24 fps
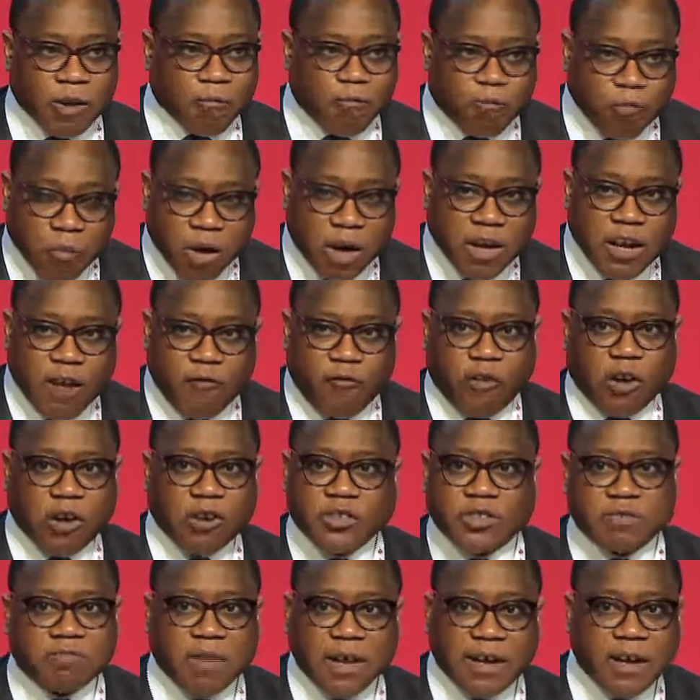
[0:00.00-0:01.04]
Money
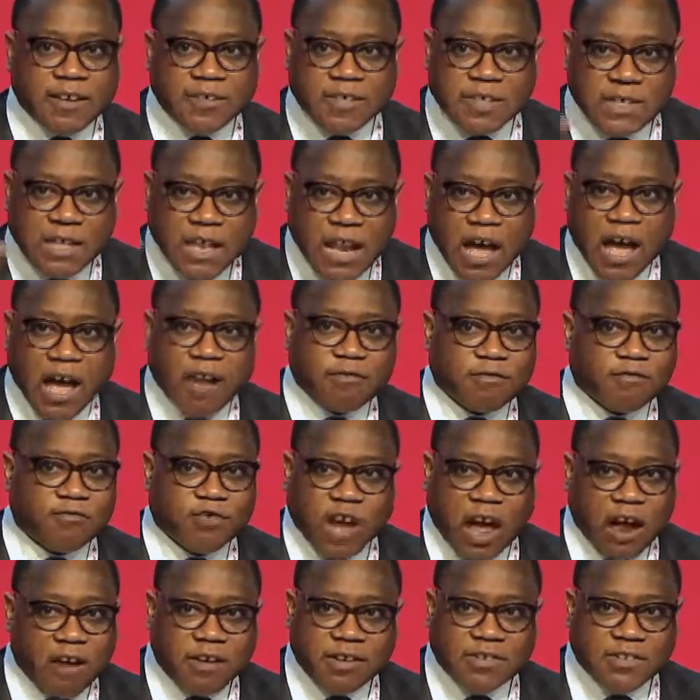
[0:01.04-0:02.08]
follows money. It's not
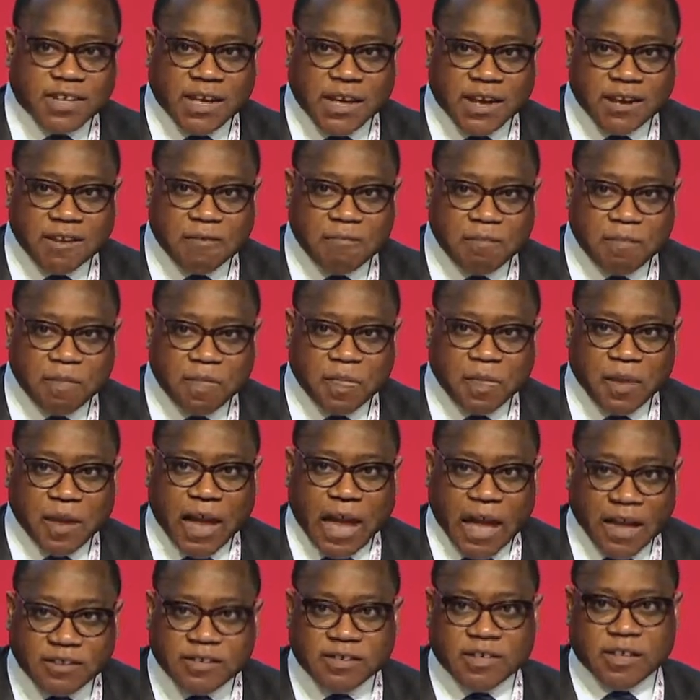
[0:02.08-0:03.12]
charity.
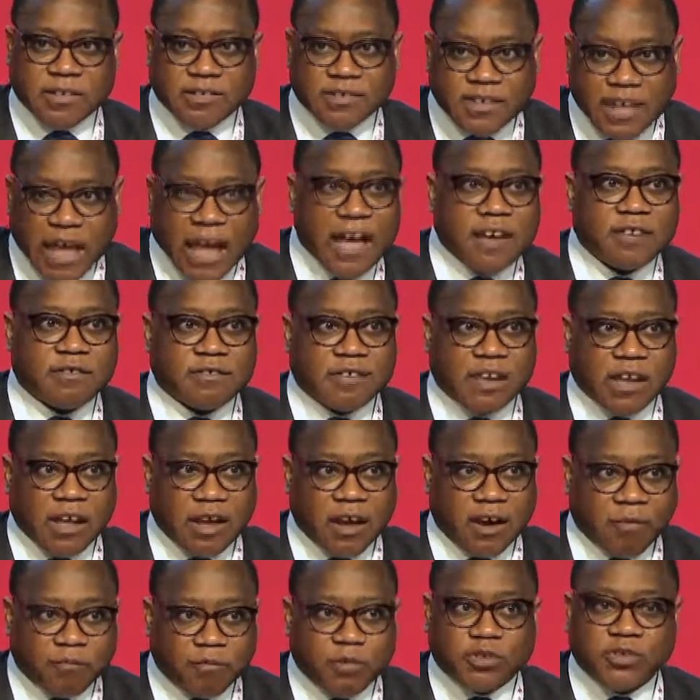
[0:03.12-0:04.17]
It is that the
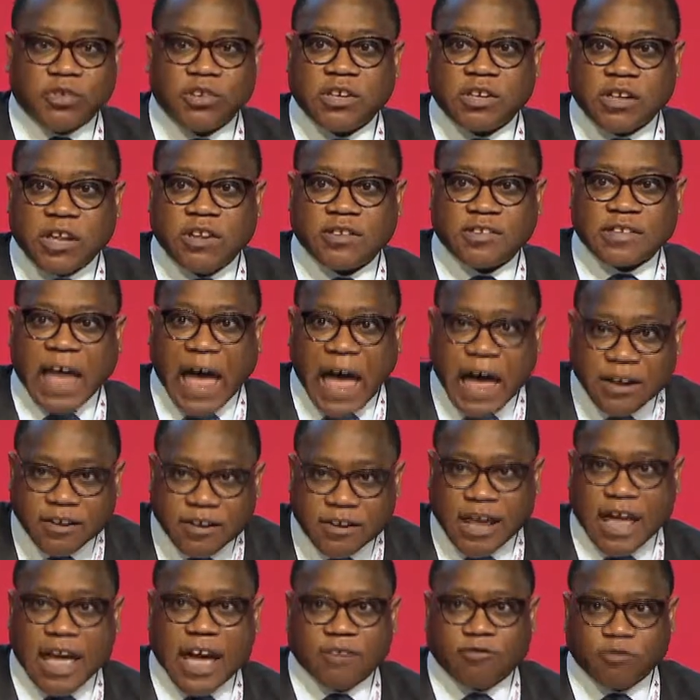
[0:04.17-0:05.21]
opportunities are
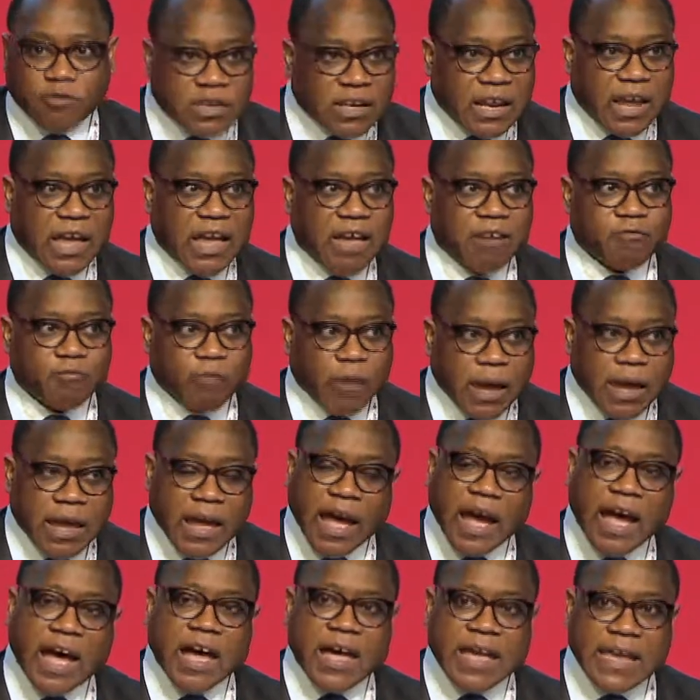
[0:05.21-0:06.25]
there today. We
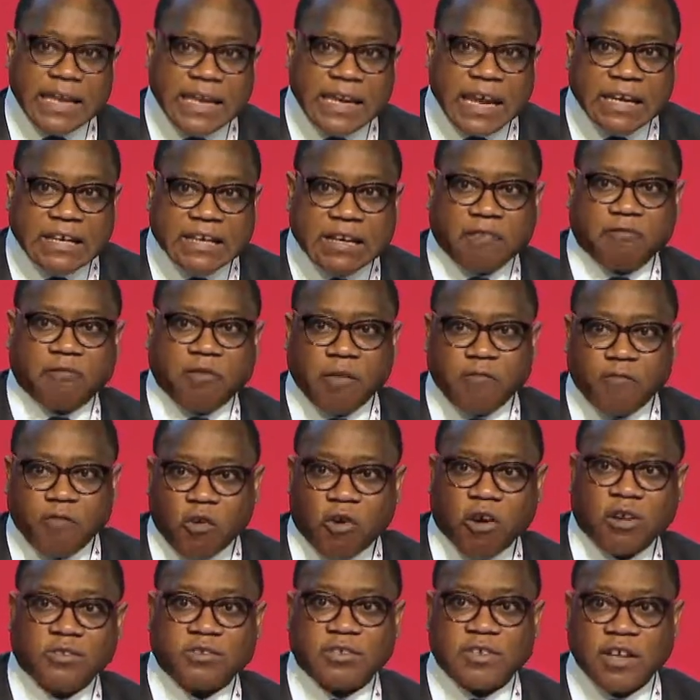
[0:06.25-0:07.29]
are in a different
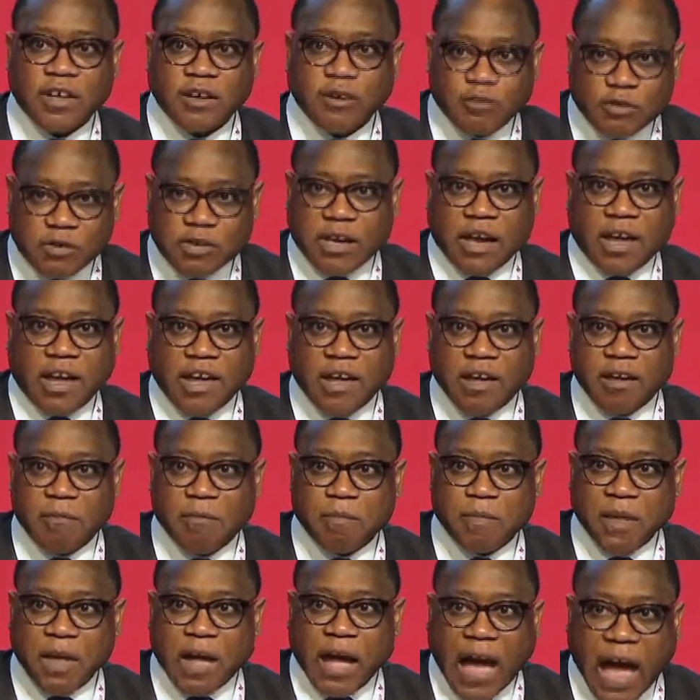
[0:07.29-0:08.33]
world today.
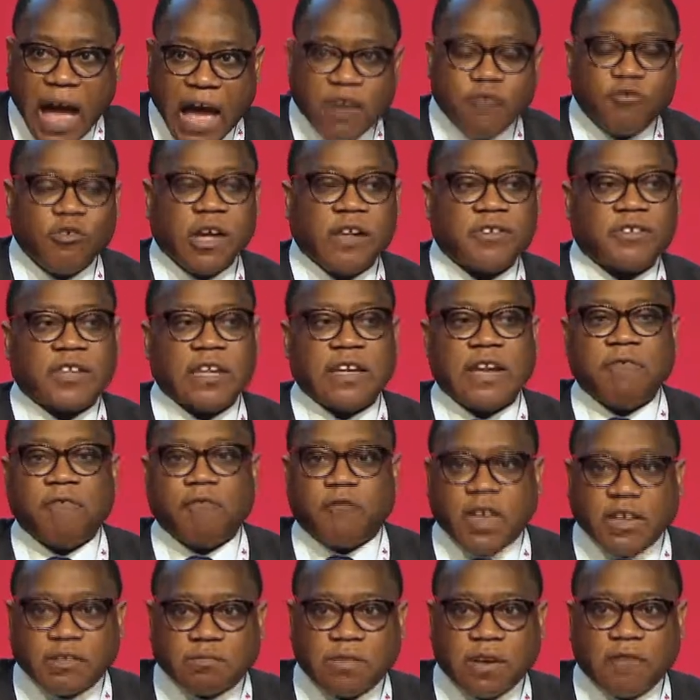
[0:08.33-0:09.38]
And we are seeing
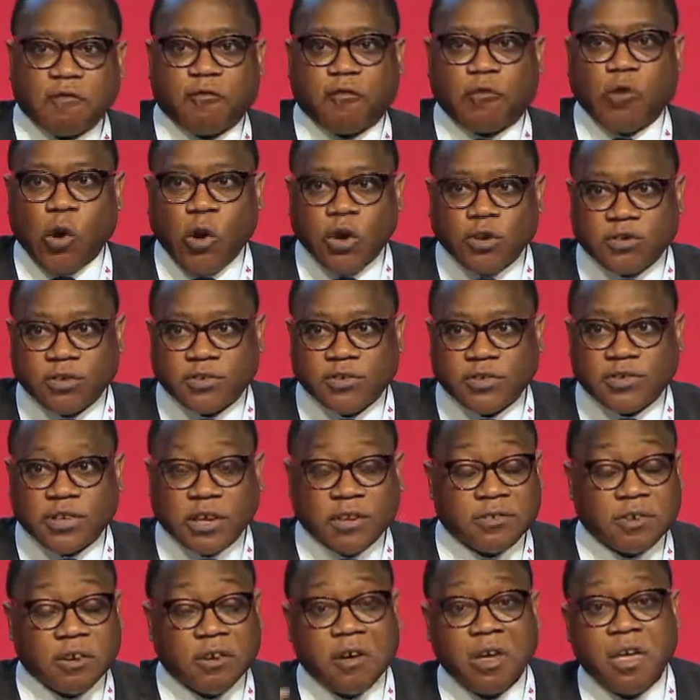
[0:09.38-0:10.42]
investment flow into those
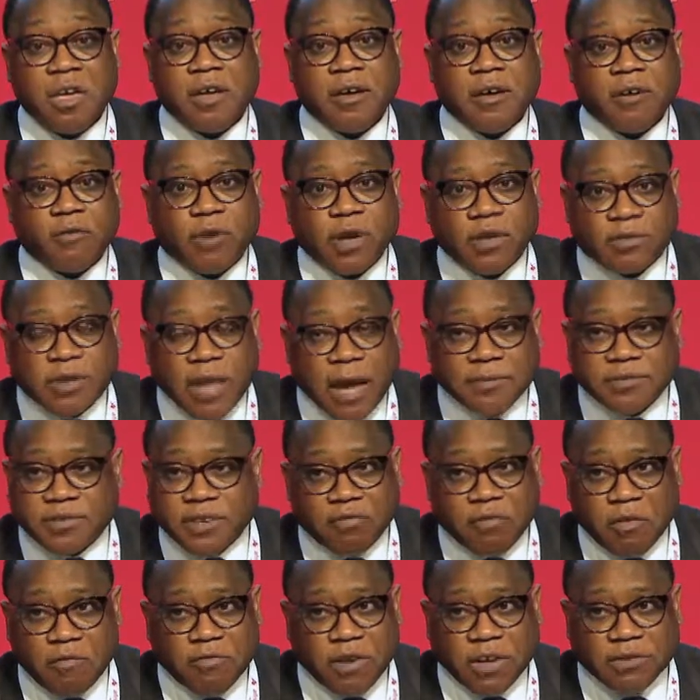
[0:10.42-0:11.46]
areas. So in terms
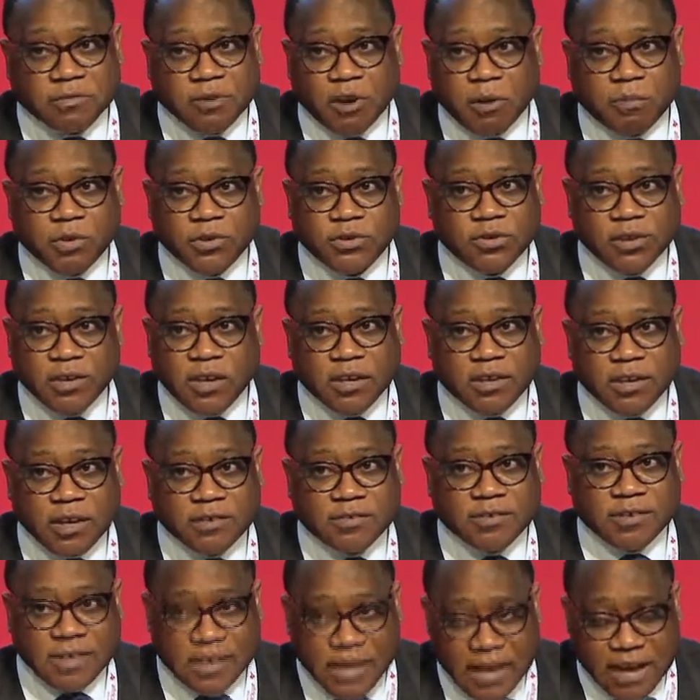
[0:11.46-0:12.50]
of investment
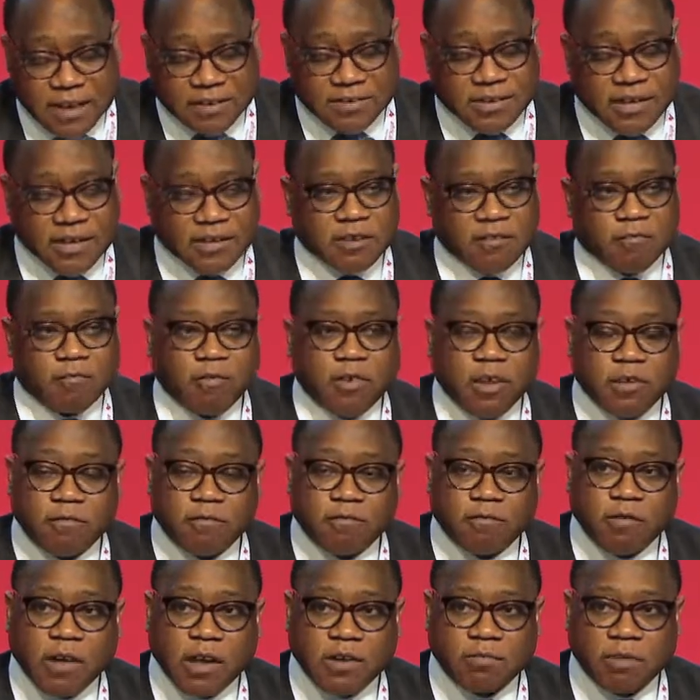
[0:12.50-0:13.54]
opportunities, yes, there's
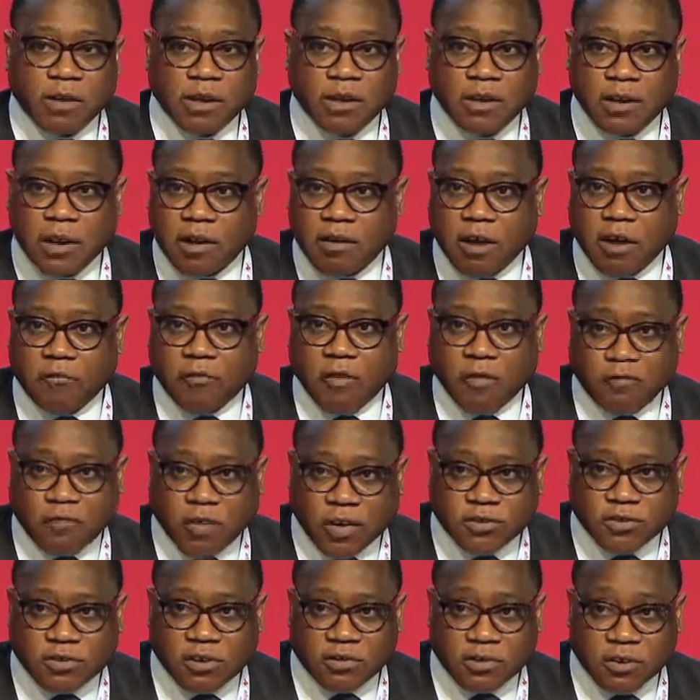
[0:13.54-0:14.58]
investment in the area of
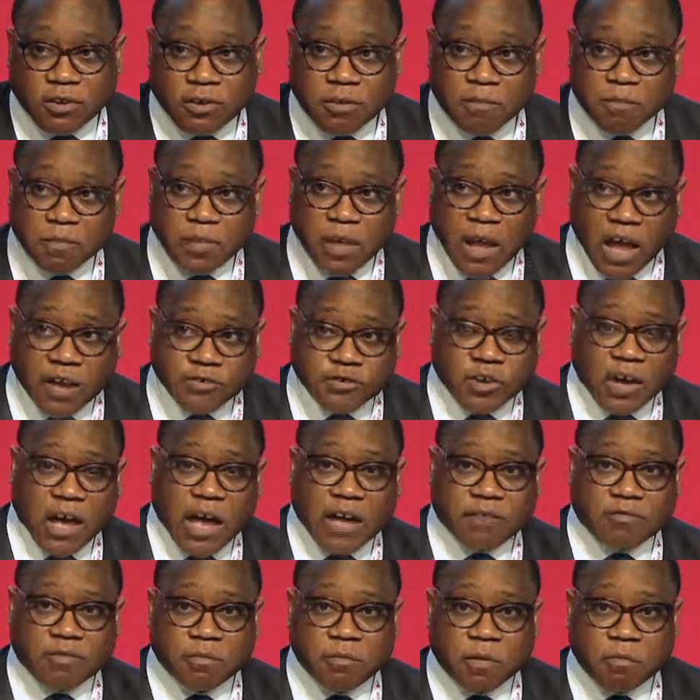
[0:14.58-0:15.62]
infrastructure, as you
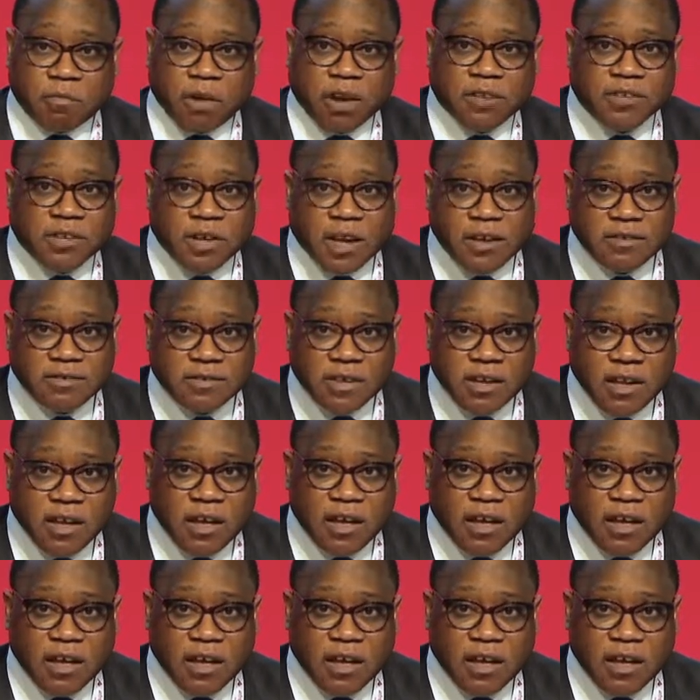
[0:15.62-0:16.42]
heard from the president.